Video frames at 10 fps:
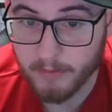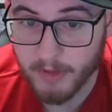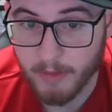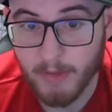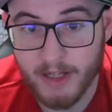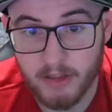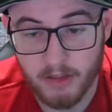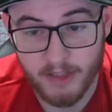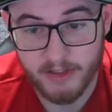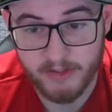It might look
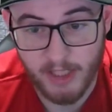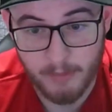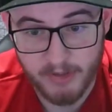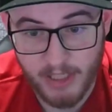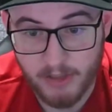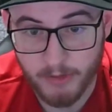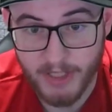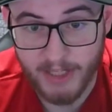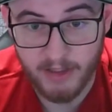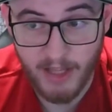like the same schedule he
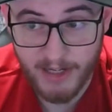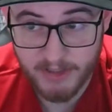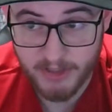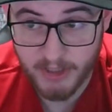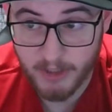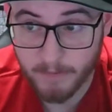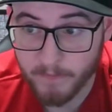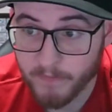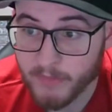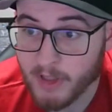had last year,
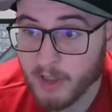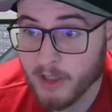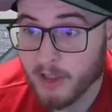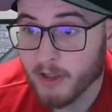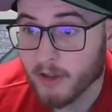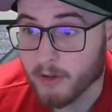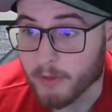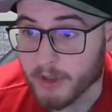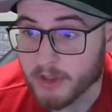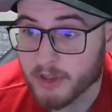
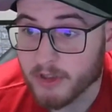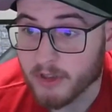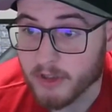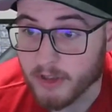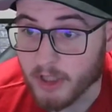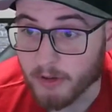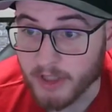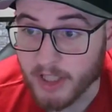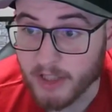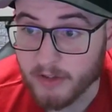which,
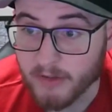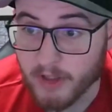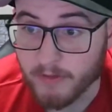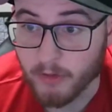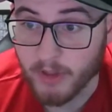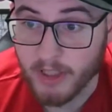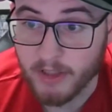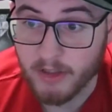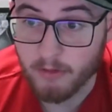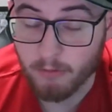again, if you get
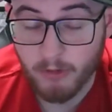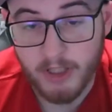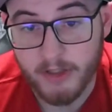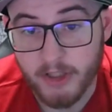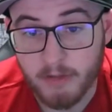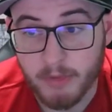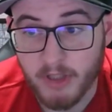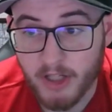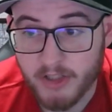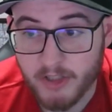really good
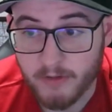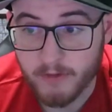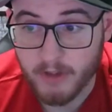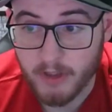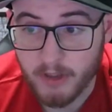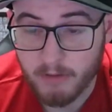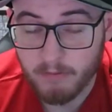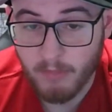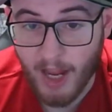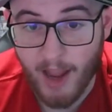production for
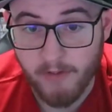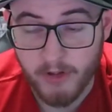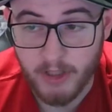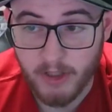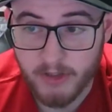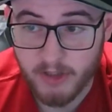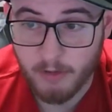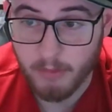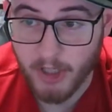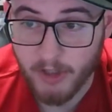after the All-Star
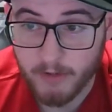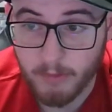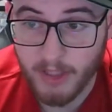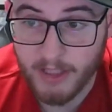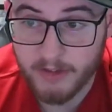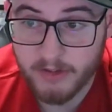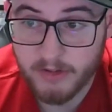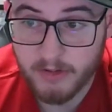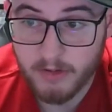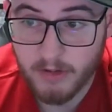break from
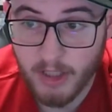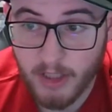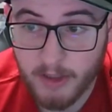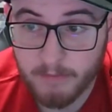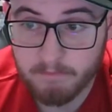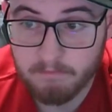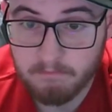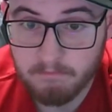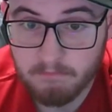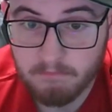Lance,
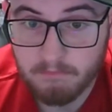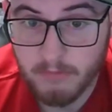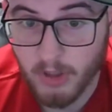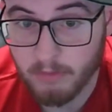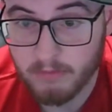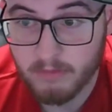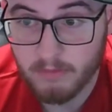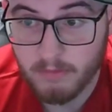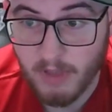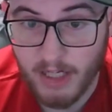kind
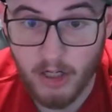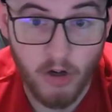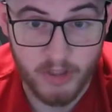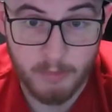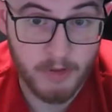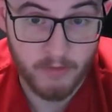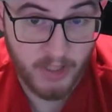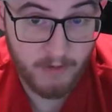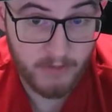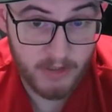of all can be
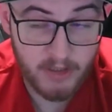forgiven.